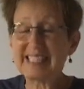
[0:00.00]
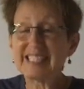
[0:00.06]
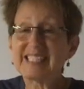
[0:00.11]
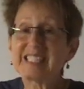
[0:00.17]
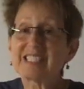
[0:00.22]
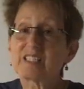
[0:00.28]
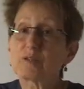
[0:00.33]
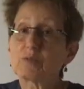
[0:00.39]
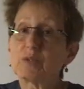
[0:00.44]
It
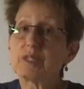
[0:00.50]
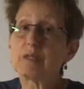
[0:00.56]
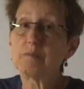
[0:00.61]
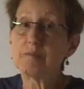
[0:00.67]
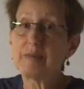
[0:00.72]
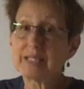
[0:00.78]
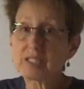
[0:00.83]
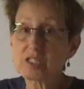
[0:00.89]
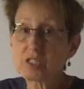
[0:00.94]
is
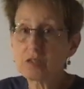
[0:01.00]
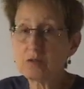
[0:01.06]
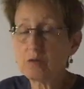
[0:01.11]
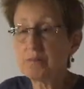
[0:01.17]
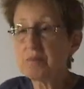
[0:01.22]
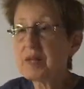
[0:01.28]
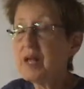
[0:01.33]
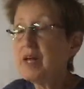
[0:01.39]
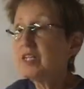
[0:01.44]
3-dimensional.
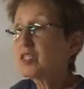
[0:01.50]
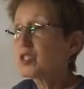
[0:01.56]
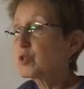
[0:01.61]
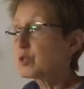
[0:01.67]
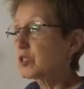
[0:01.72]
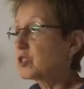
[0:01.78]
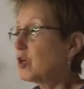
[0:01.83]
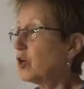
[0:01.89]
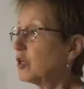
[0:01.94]
so
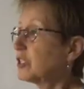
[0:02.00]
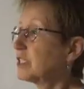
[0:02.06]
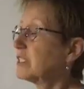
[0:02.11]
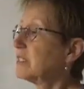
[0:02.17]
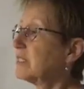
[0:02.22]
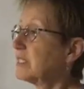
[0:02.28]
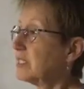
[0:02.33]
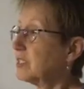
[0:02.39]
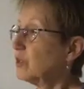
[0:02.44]
it's hard to
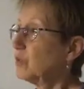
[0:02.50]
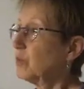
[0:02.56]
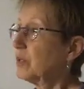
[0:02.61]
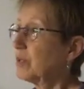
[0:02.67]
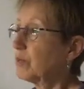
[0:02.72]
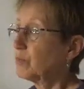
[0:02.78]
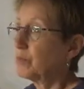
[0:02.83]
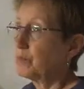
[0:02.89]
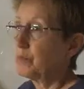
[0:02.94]
deal
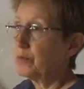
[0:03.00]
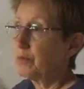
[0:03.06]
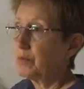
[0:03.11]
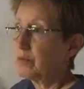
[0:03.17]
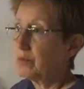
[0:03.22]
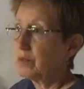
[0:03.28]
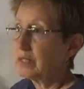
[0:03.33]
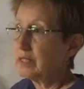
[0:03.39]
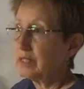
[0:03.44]
with when
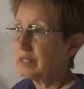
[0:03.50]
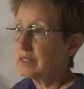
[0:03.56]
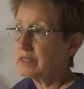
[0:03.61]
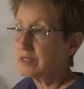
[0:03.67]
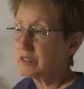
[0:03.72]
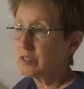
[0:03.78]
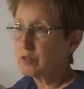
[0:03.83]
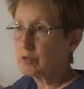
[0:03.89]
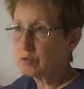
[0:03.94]
we're looking at
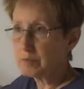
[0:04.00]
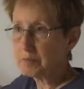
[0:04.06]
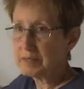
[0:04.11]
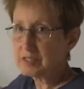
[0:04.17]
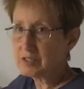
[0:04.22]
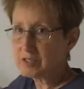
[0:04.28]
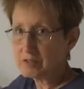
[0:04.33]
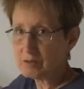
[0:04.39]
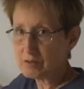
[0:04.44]
a
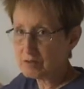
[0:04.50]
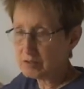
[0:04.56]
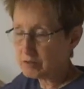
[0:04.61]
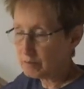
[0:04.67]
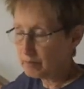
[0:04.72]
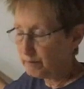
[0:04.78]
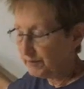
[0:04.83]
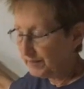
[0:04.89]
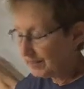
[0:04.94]
two-dimensional
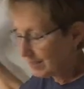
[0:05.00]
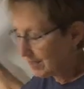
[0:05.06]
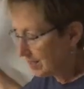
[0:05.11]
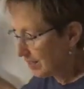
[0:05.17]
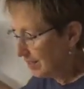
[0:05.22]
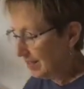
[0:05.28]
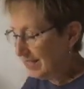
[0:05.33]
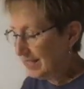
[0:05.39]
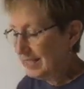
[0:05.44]
surface.